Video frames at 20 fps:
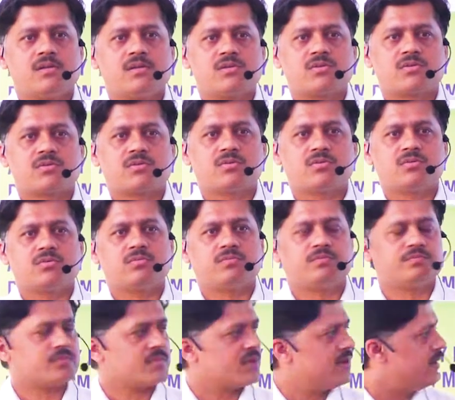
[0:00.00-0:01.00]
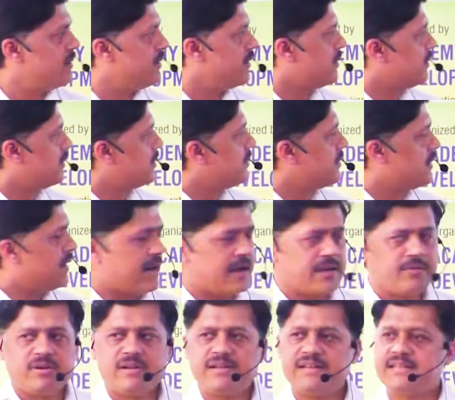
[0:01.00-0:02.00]
So
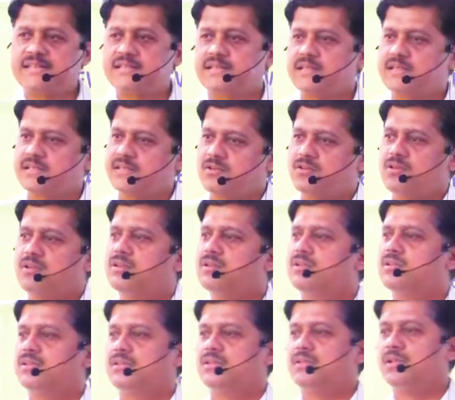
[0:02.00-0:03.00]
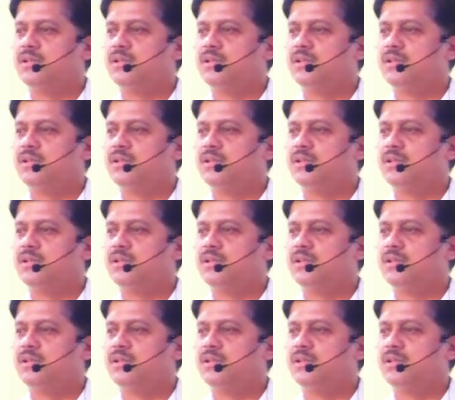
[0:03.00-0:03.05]
I will discuss on